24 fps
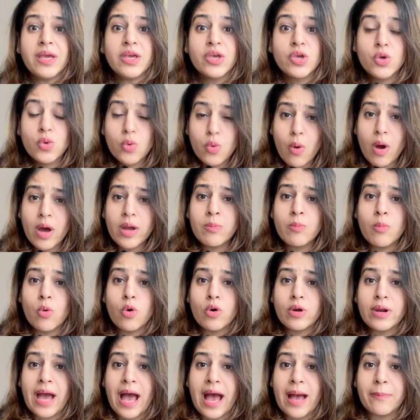you are
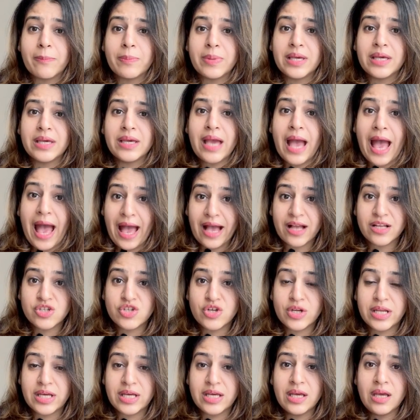more happy
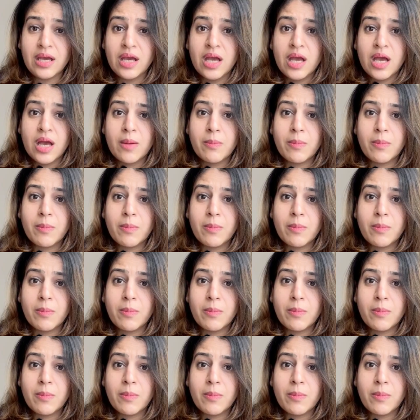actually,